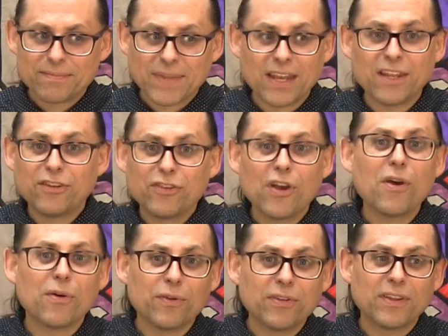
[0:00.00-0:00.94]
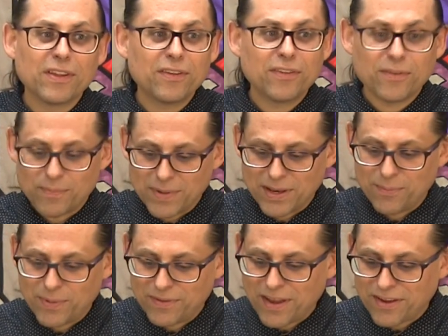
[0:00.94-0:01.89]
and he chose his many
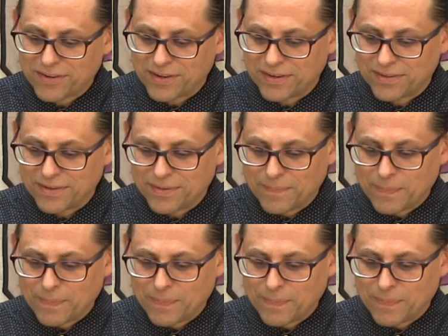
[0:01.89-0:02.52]
possessions.